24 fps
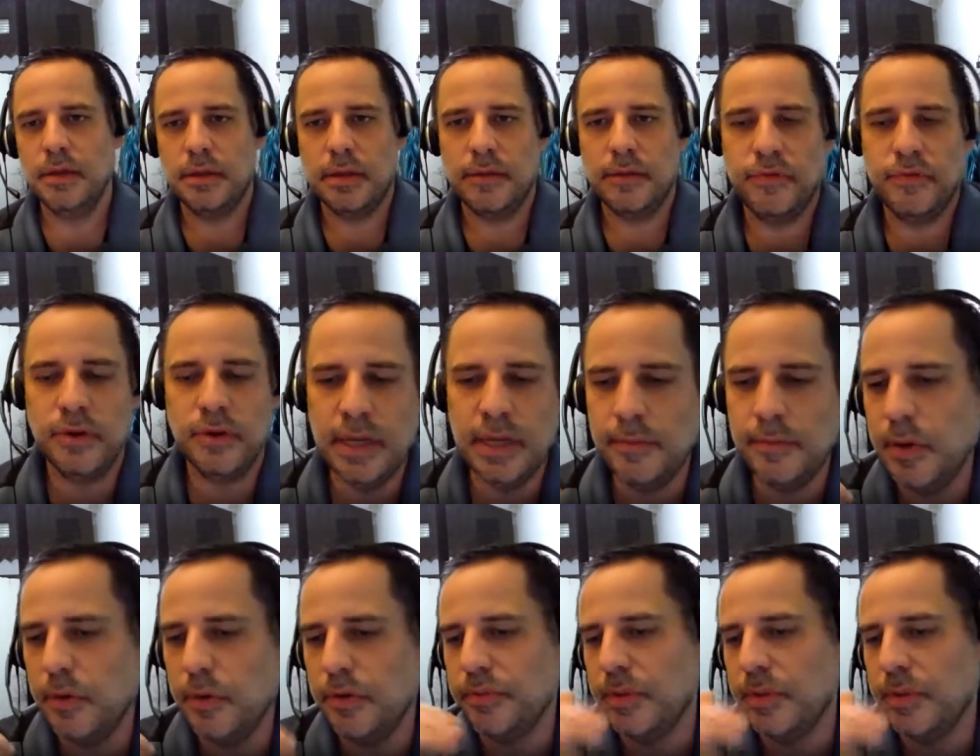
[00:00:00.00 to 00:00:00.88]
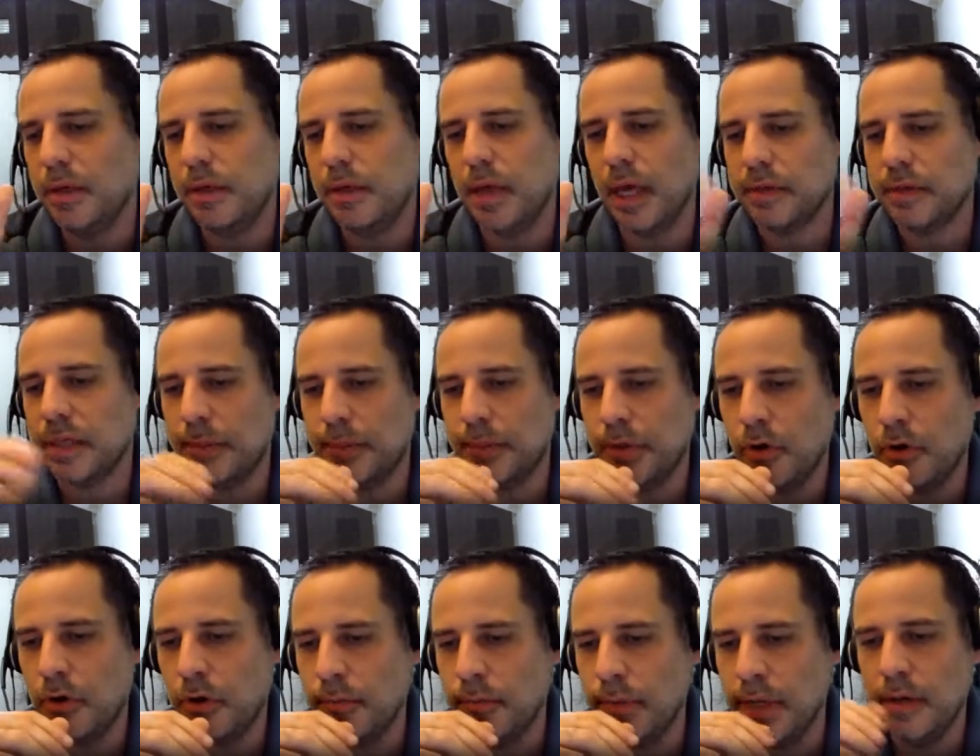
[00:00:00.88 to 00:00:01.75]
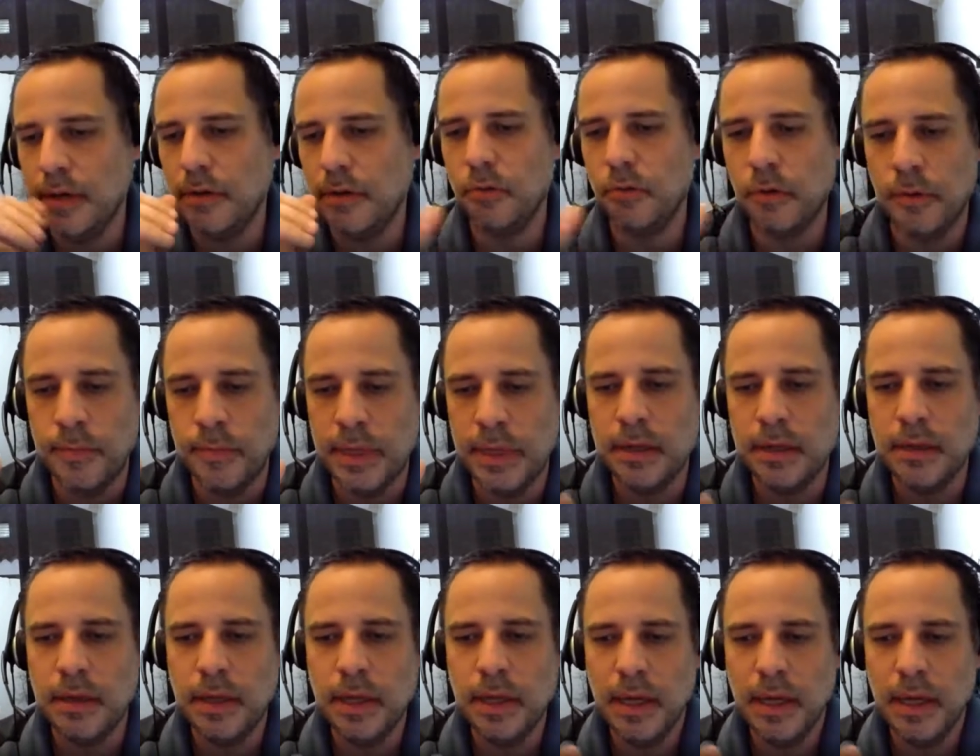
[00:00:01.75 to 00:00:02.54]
If you need to meet with me, I'll set up a Google Meet. We'll meet.